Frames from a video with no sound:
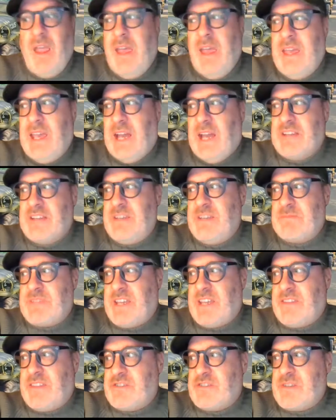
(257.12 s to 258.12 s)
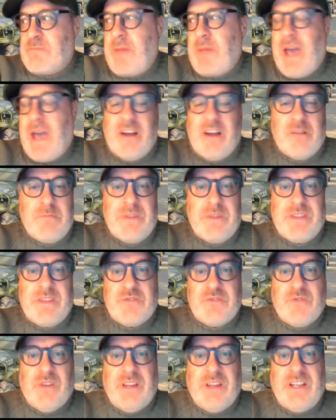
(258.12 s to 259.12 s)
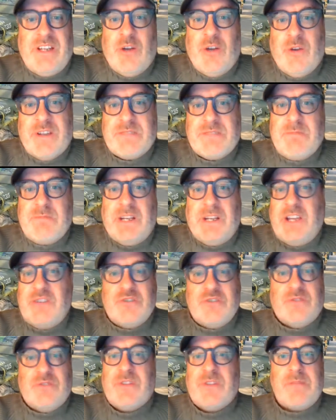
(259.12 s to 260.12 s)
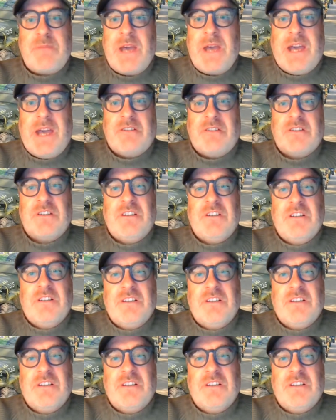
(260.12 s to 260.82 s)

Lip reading: Yeah, it seems like there's a pattern, but there's really no explanation for the pattern.